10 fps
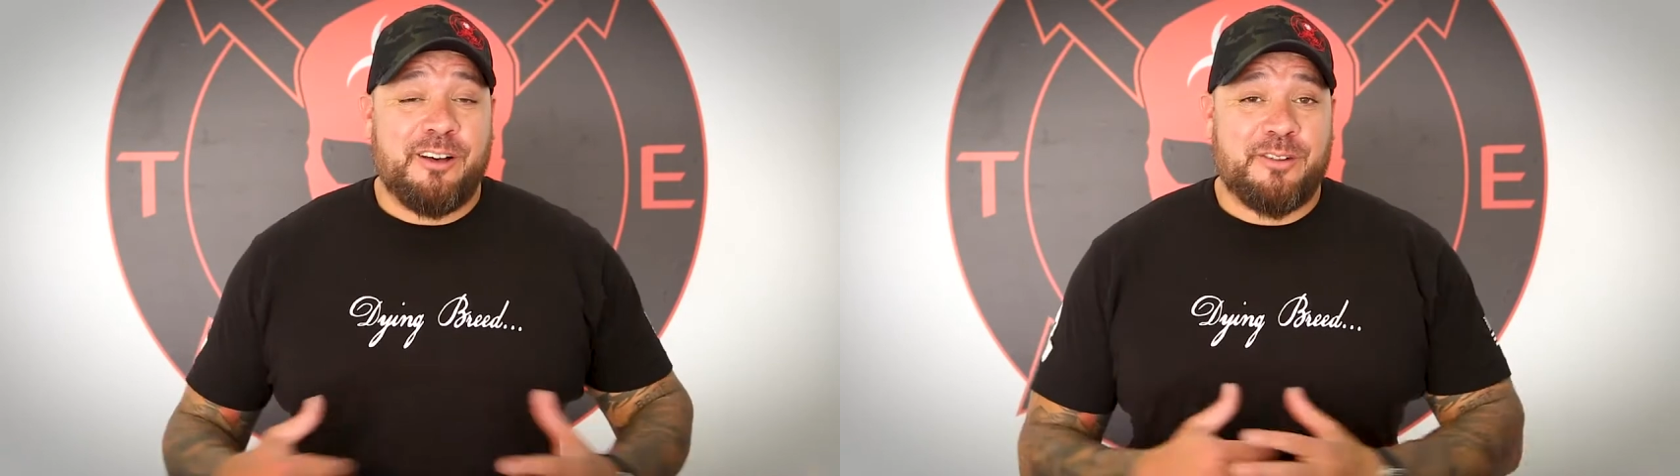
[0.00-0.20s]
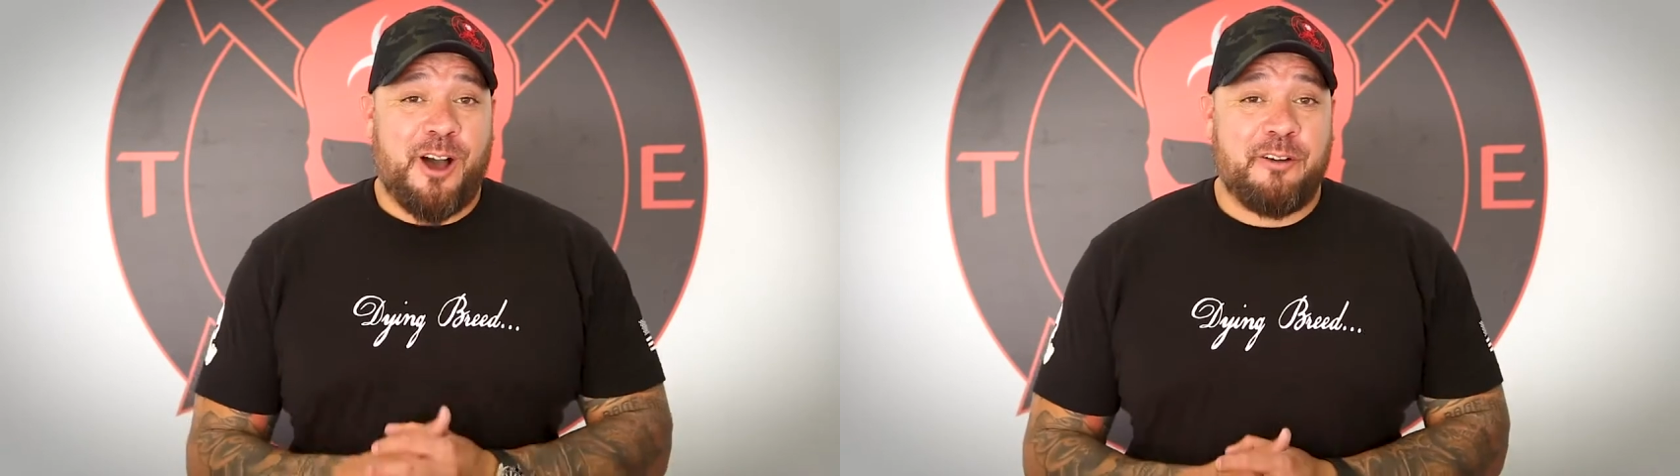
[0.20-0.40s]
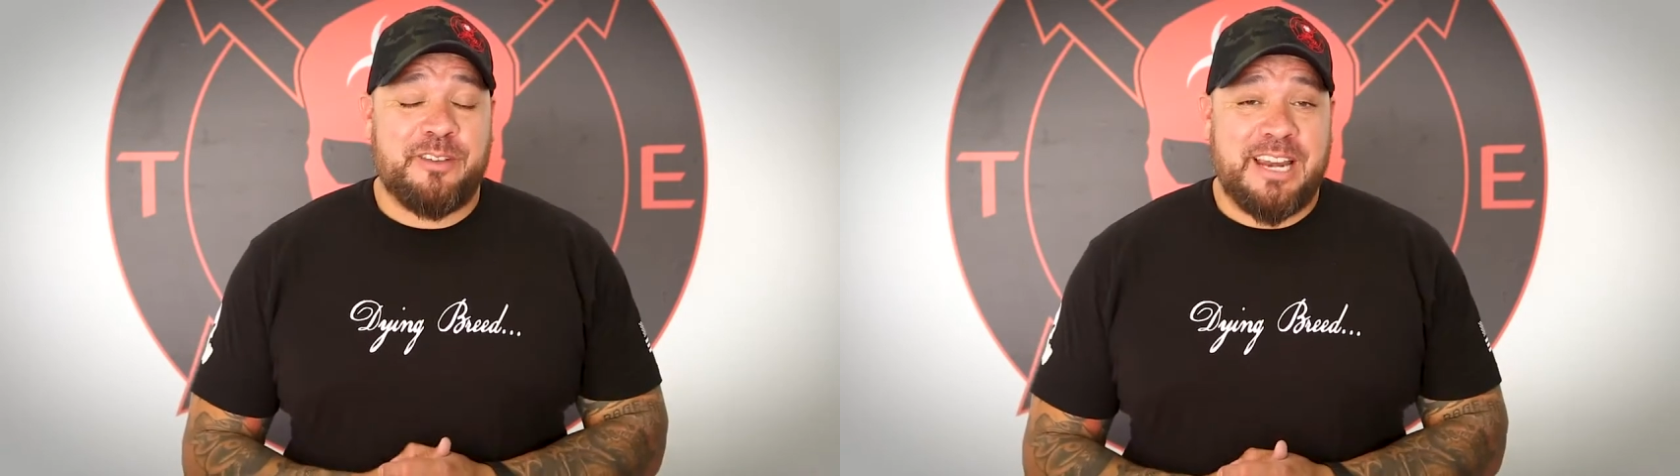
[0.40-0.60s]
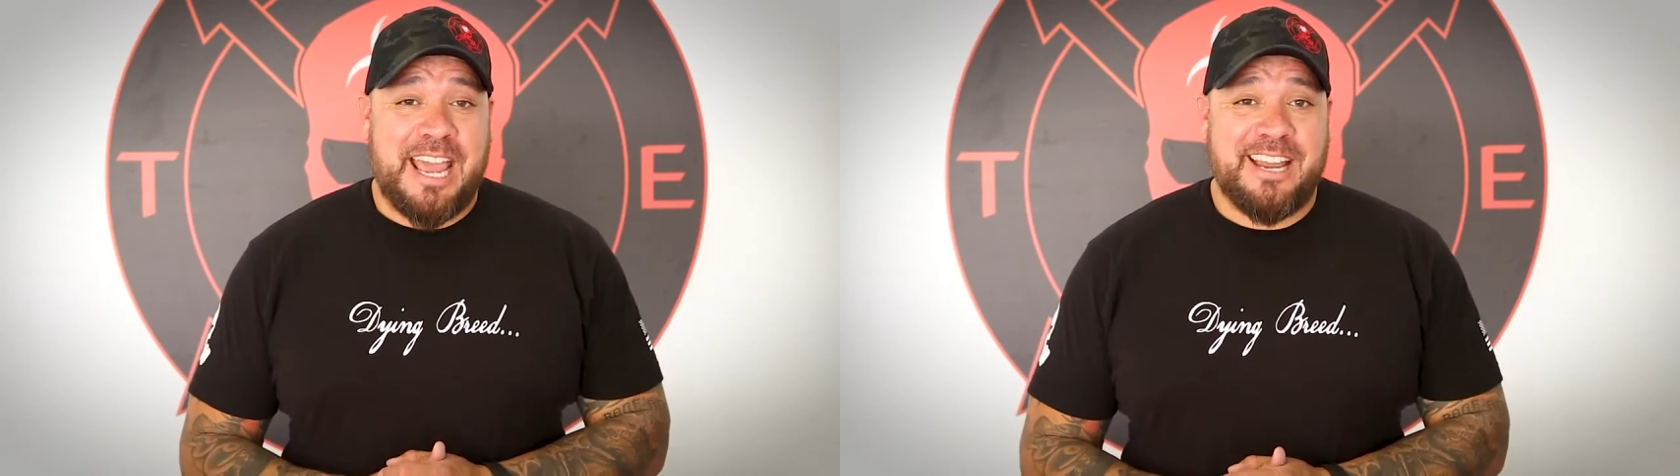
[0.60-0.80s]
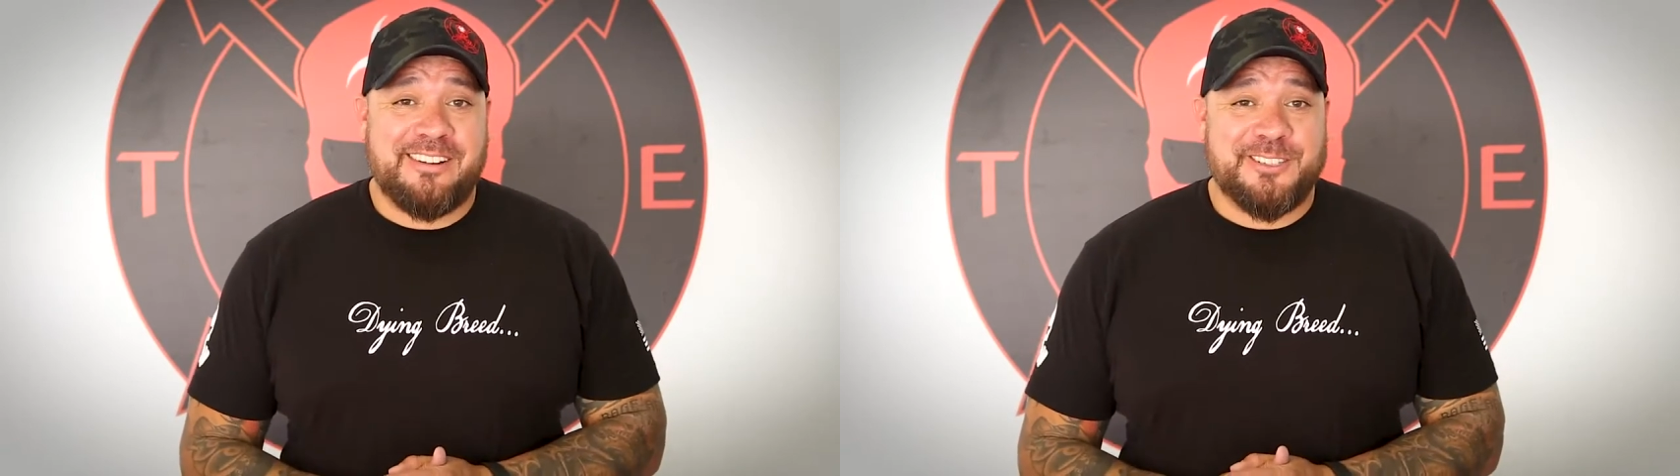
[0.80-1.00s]
of Coffee and
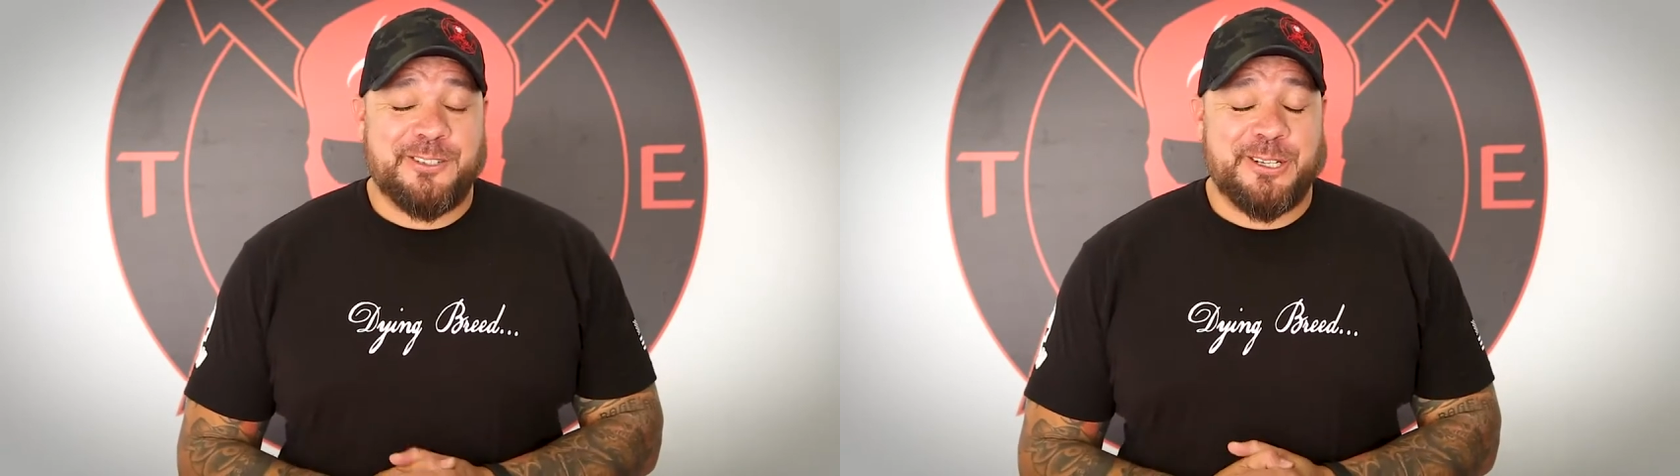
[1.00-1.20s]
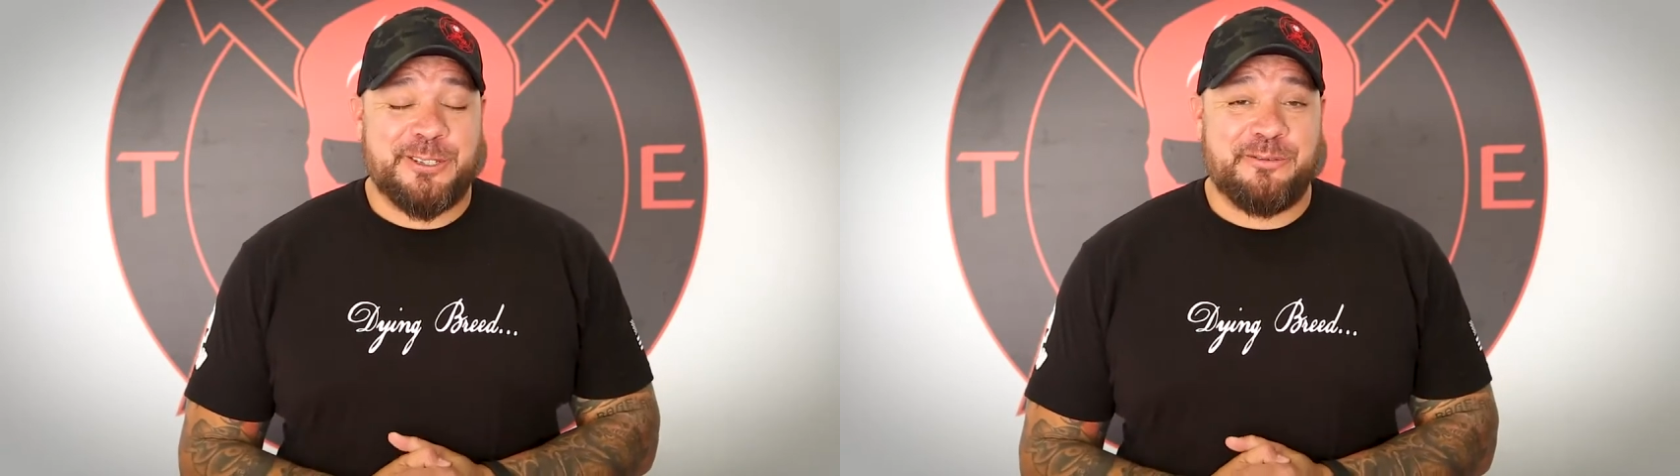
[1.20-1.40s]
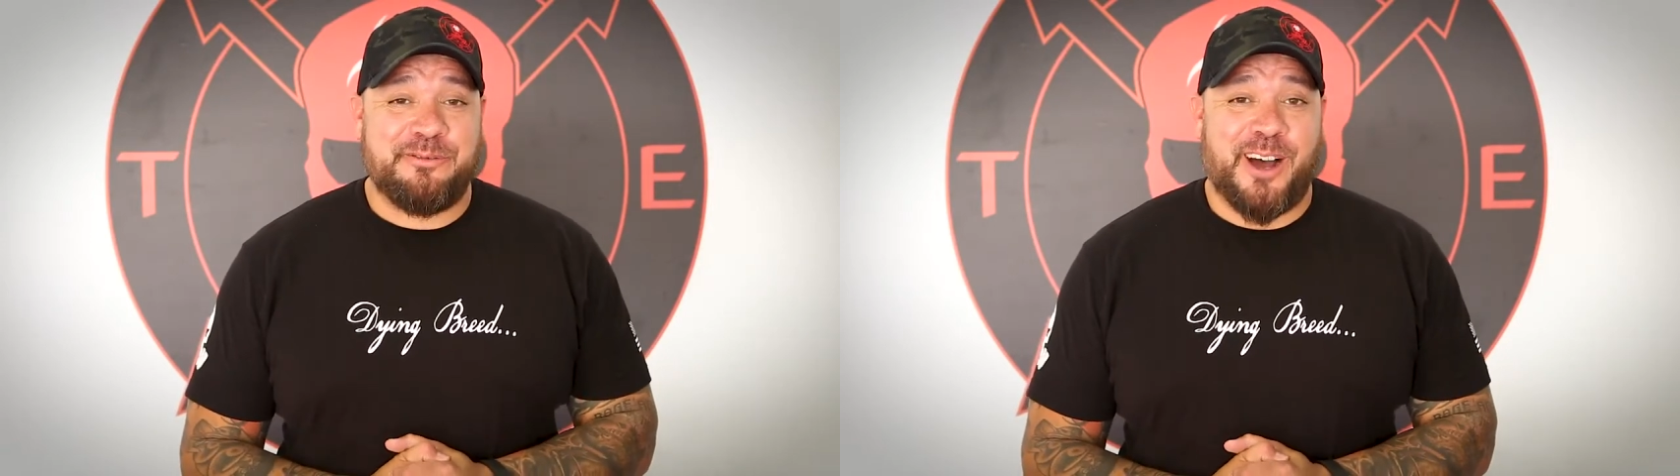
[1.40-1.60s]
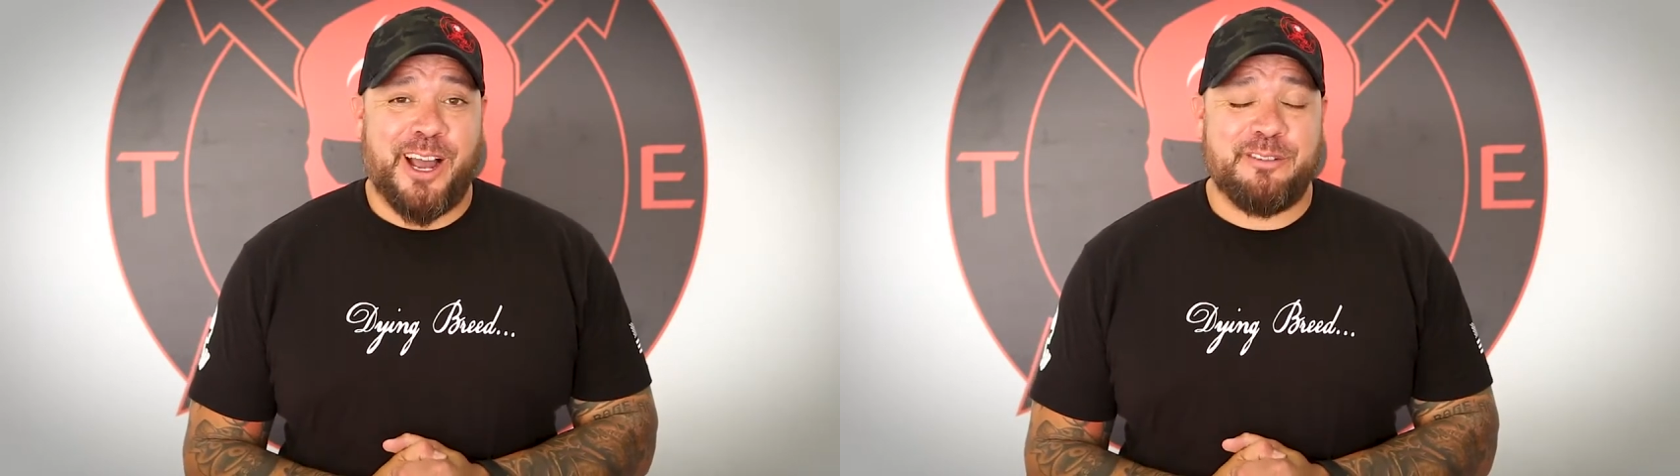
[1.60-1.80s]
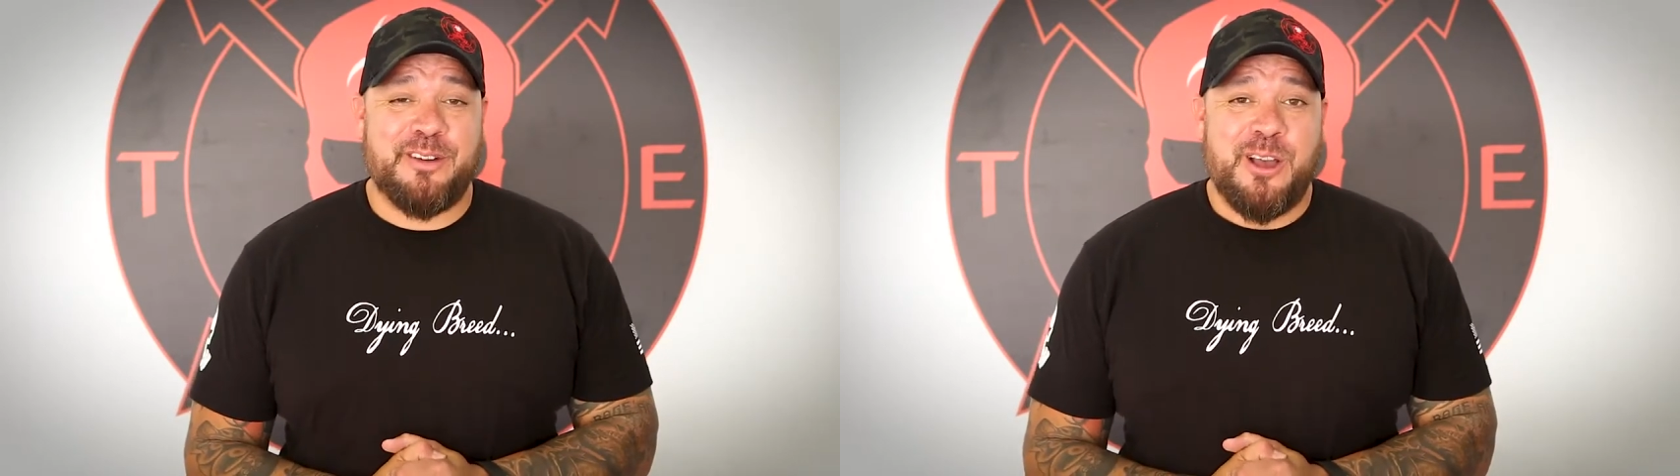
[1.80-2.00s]
Hate Season
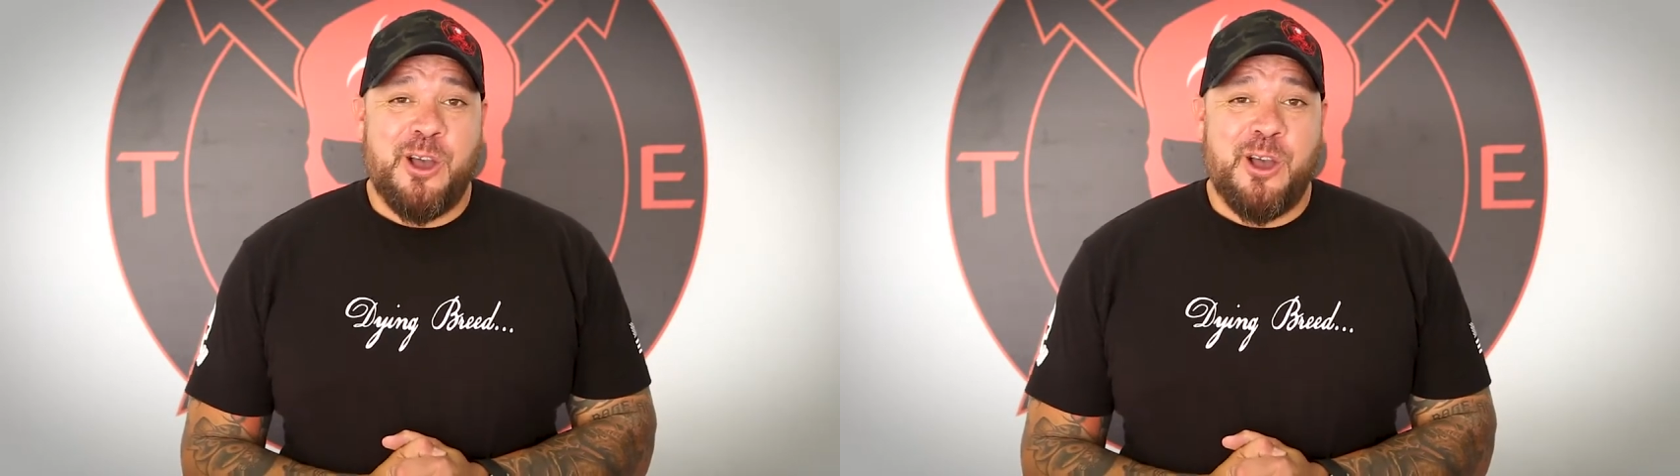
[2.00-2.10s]
5.